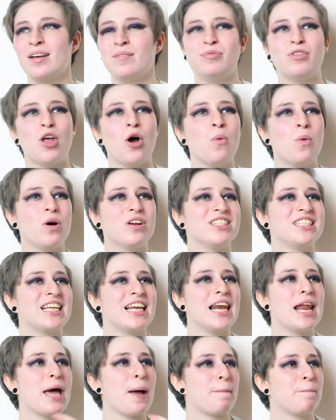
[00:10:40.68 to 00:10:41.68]
No one's
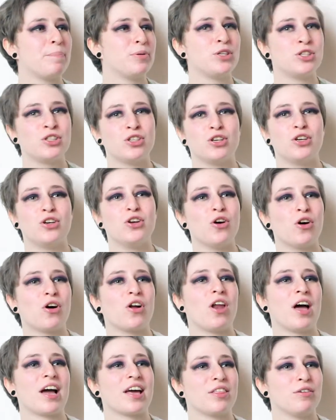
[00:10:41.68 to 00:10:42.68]
lips should
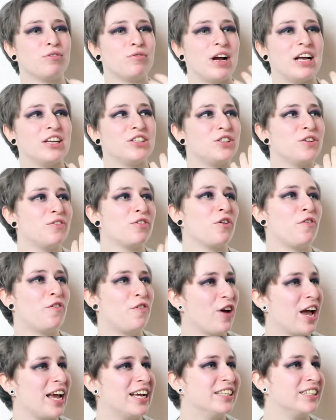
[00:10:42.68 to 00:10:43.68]
look like the rest of your
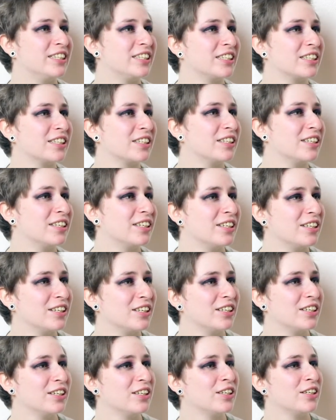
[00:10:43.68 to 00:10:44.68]
face. Because it
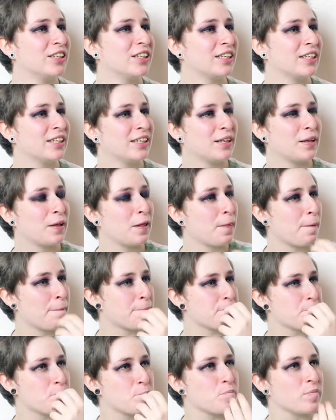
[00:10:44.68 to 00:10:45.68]
doesn't look like that normally,
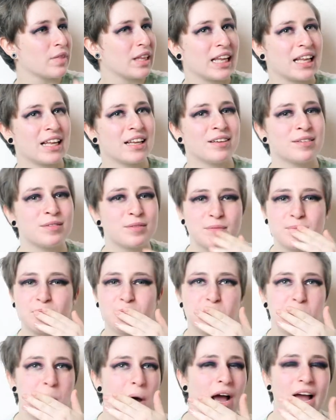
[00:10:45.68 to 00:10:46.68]
so why would you do
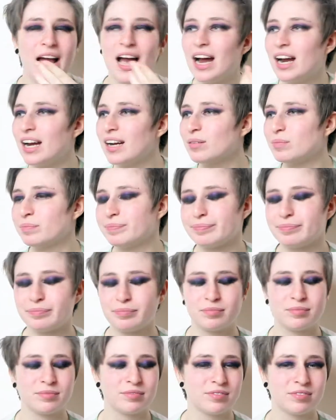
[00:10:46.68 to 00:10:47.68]
that?
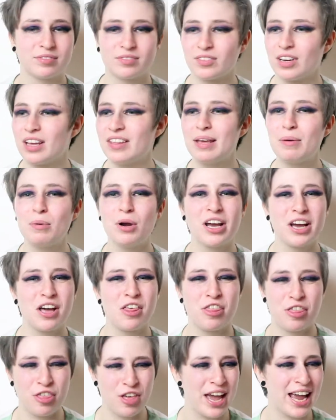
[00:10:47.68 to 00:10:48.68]
and they were
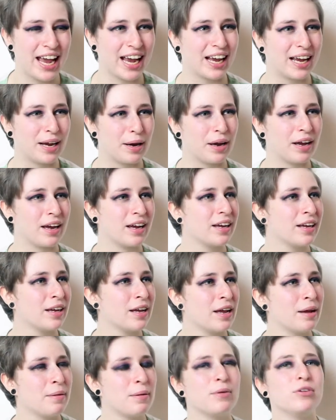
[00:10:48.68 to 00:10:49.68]
like a thing. They
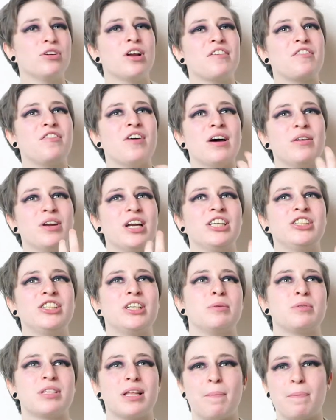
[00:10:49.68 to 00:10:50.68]
were a thing. They like
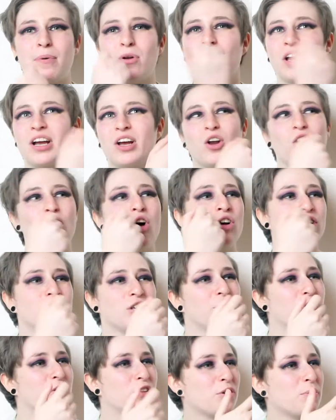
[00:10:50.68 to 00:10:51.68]
foundation lips and then put like gloss
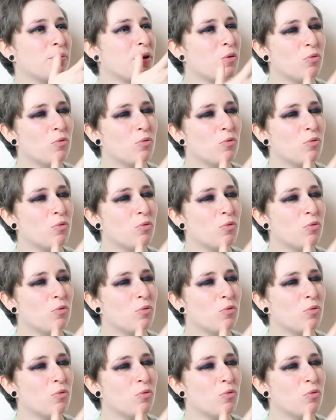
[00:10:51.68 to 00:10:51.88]
over the top.